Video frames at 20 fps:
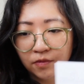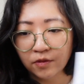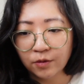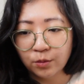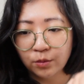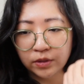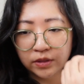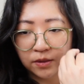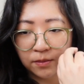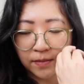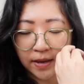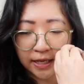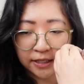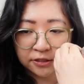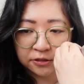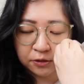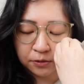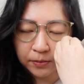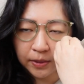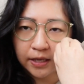with the
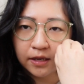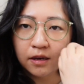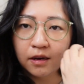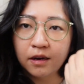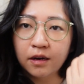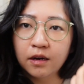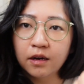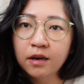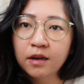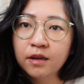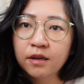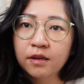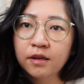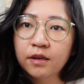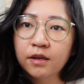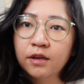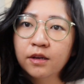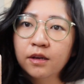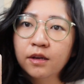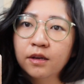Master Maker,
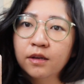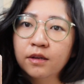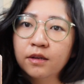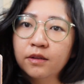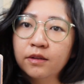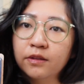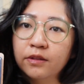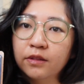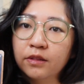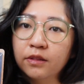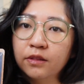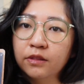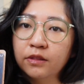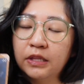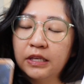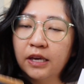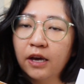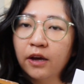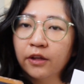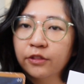
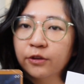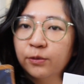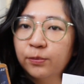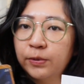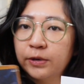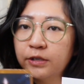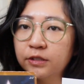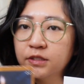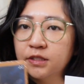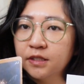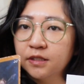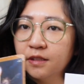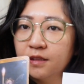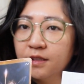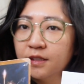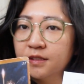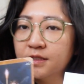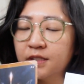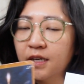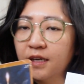the other person in
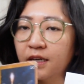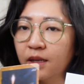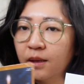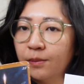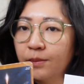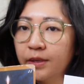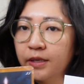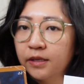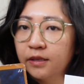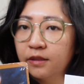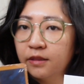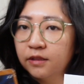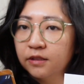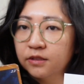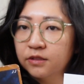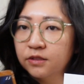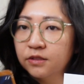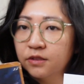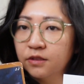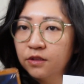this dynamic,
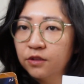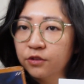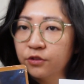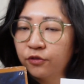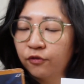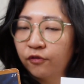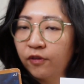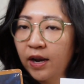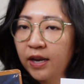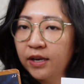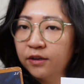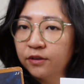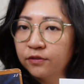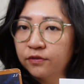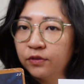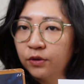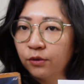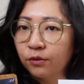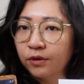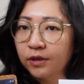this friend
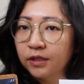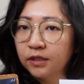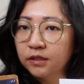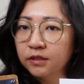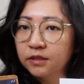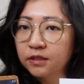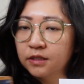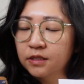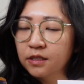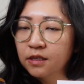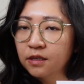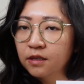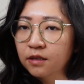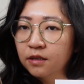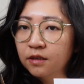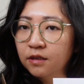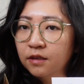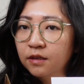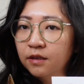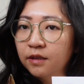of yours,
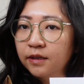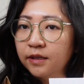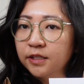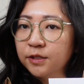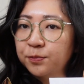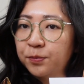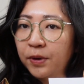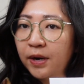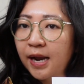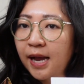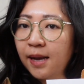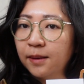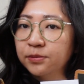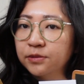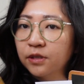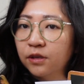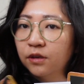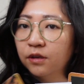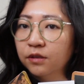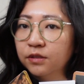is
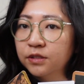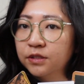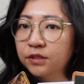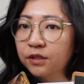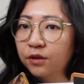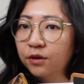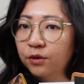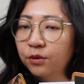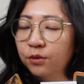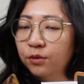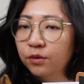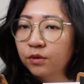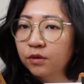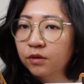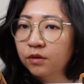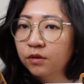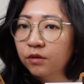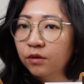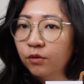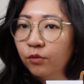perhaps also
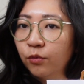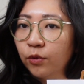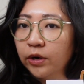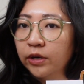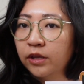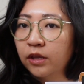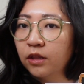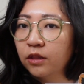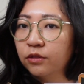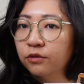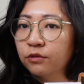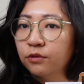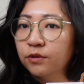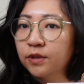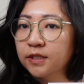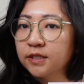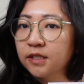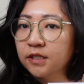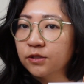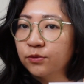working through
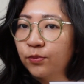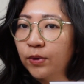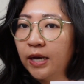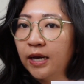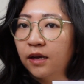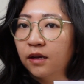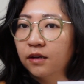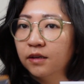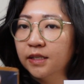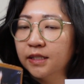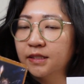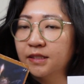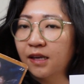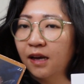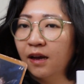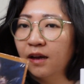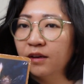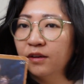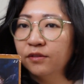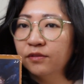this as well. It's
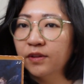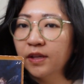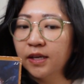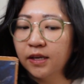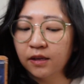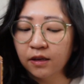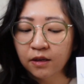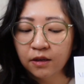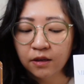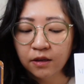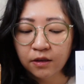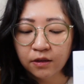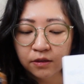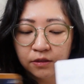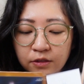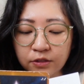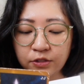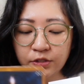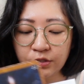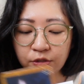kind of like
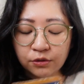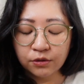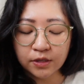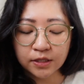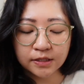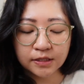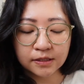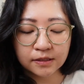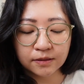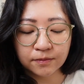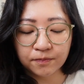the two, because